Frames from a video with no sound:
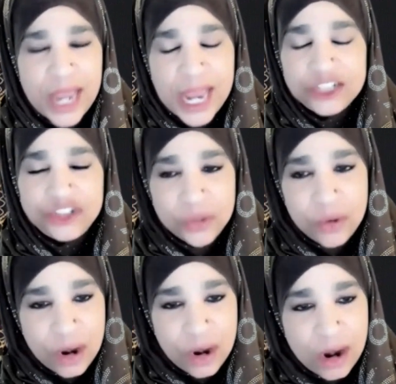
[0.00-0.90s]
as
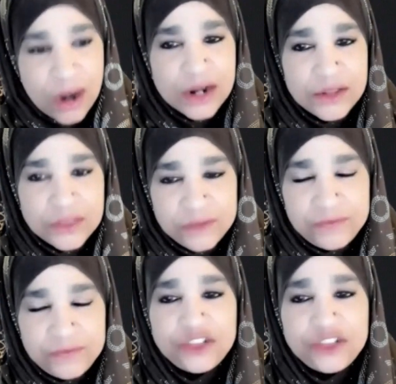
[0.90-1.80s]
your heart, the
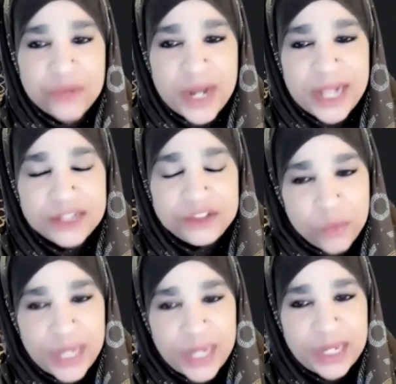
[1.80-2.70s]
fitra has
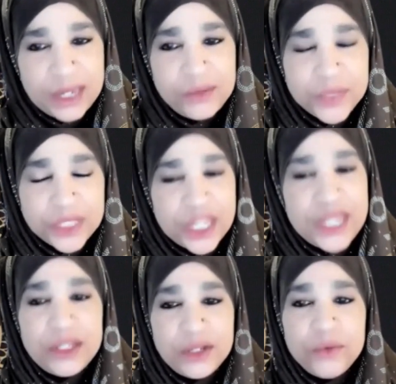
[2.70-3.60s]
awakened
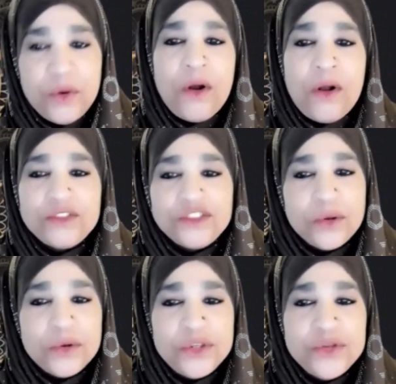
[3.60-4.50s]
within you,
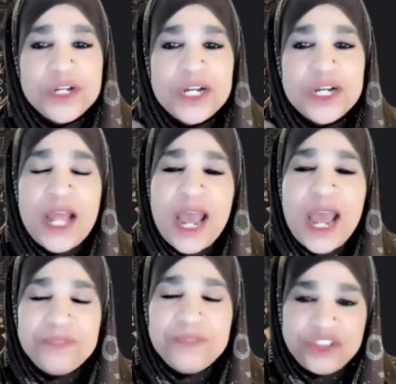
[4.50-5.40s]
also you're going to
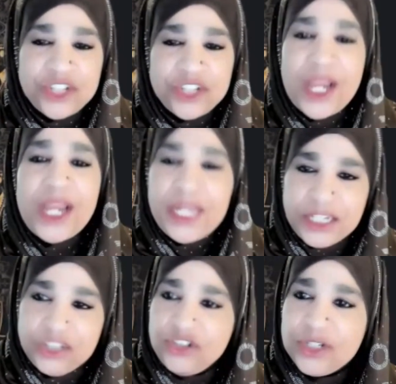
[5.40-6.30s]
have to
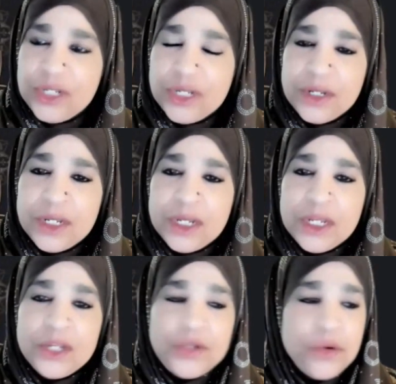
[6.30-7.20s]
change
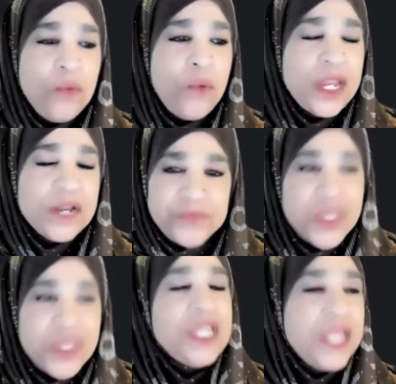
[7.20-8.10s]
your way of
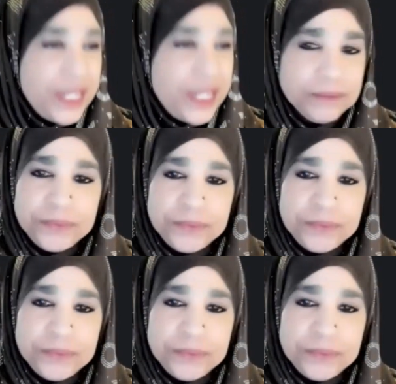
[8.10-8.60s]
thinking.